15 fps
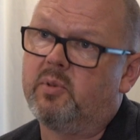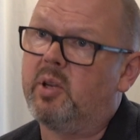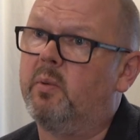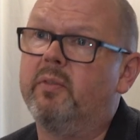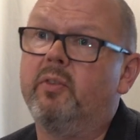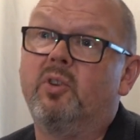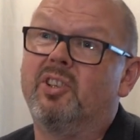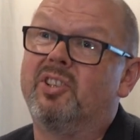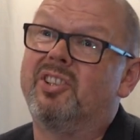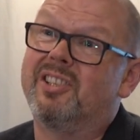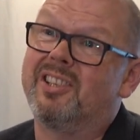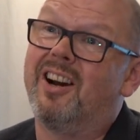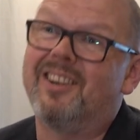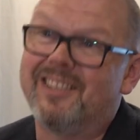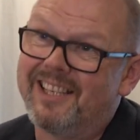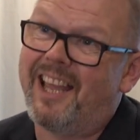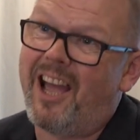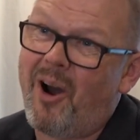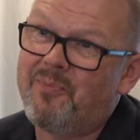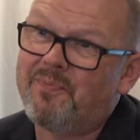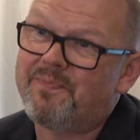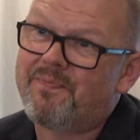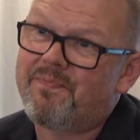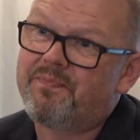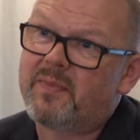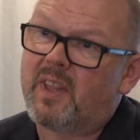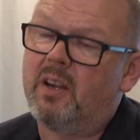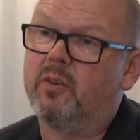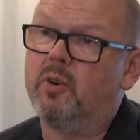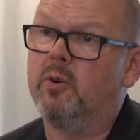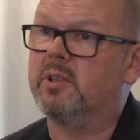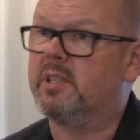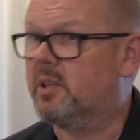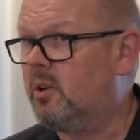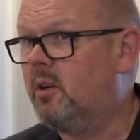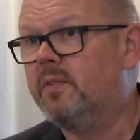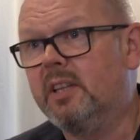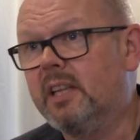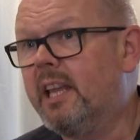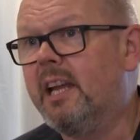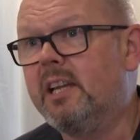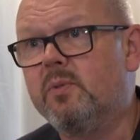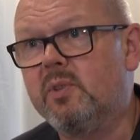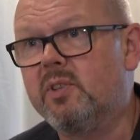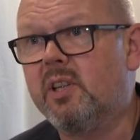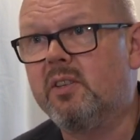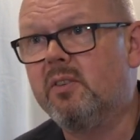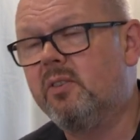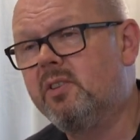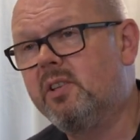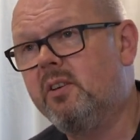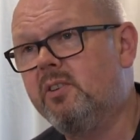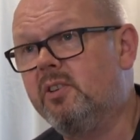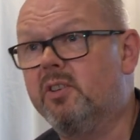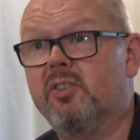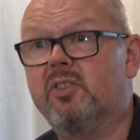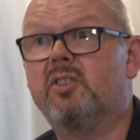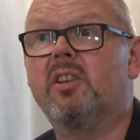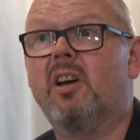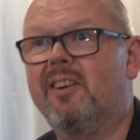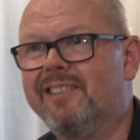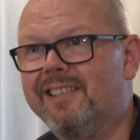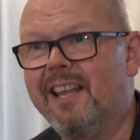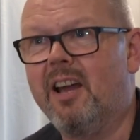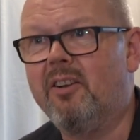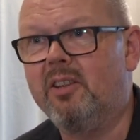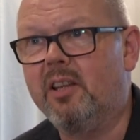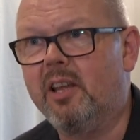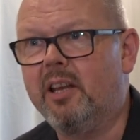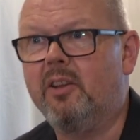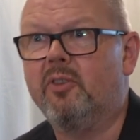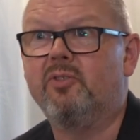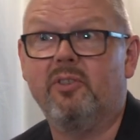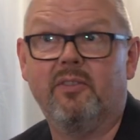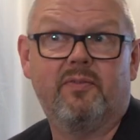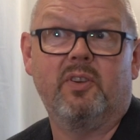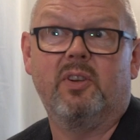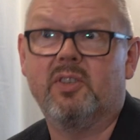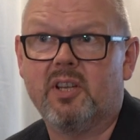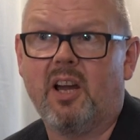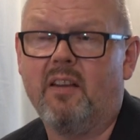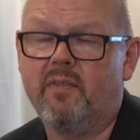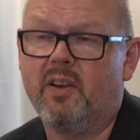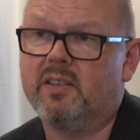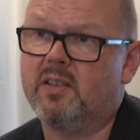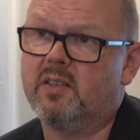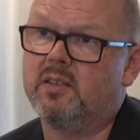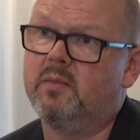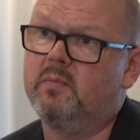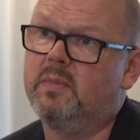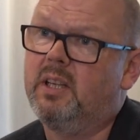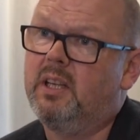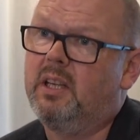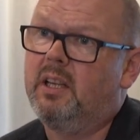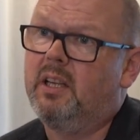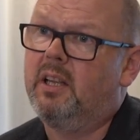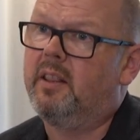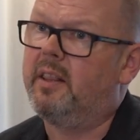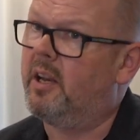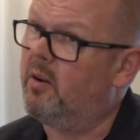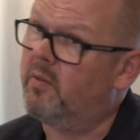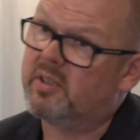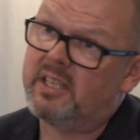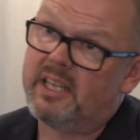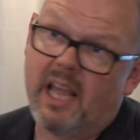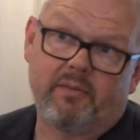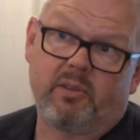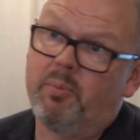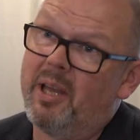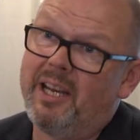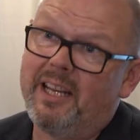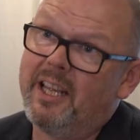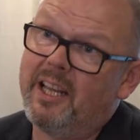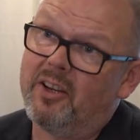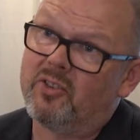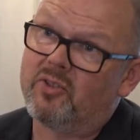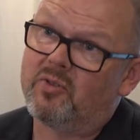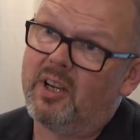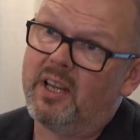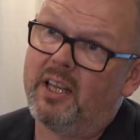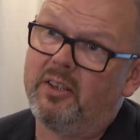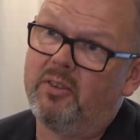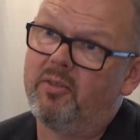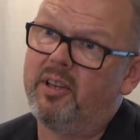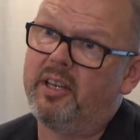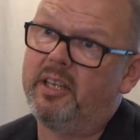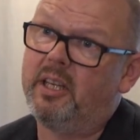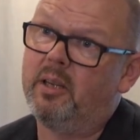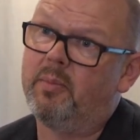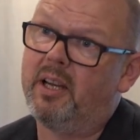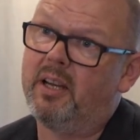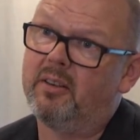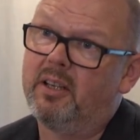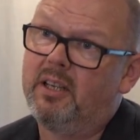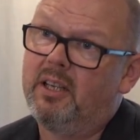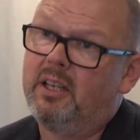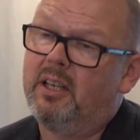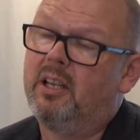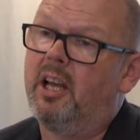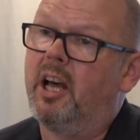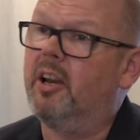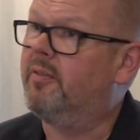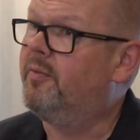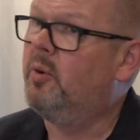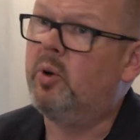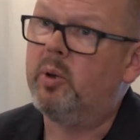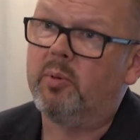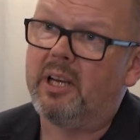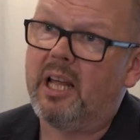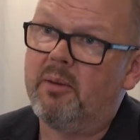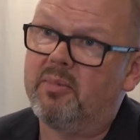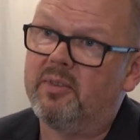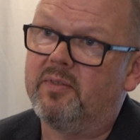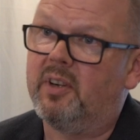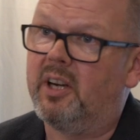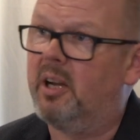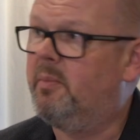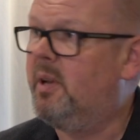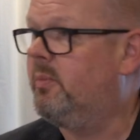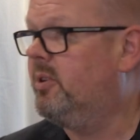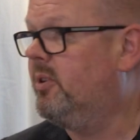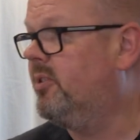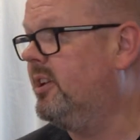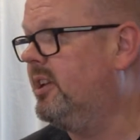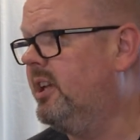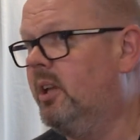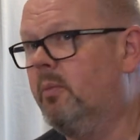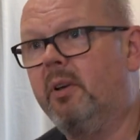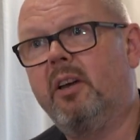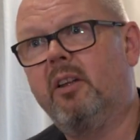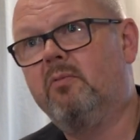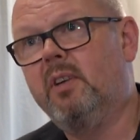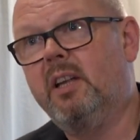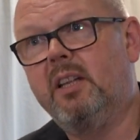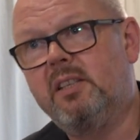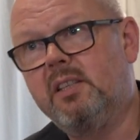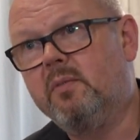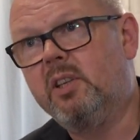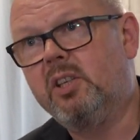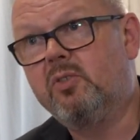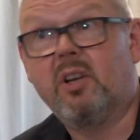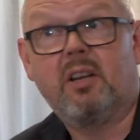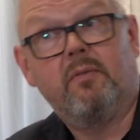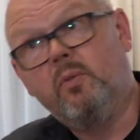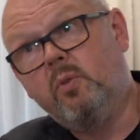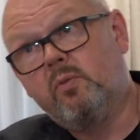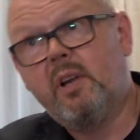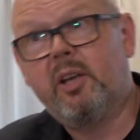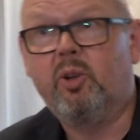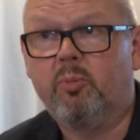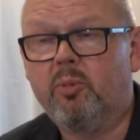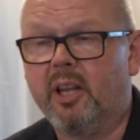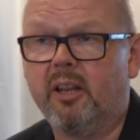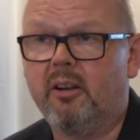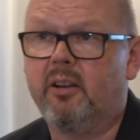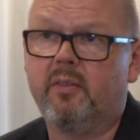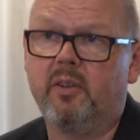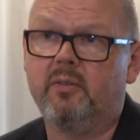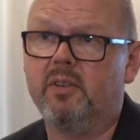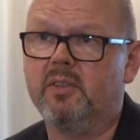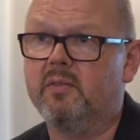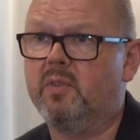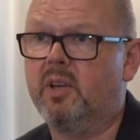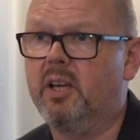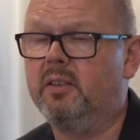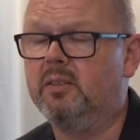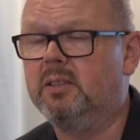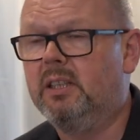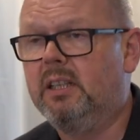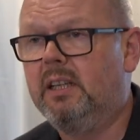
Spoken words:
time, if you're just starting out, of course that's often the case with 600 series, you're just starting out, you're getting onto your first hi-fi system, then obviously every penny counts, right? And you're thinking about an affordable amplifier, maybe you're thinking about a relatively straightforward record player if you're into vinyl.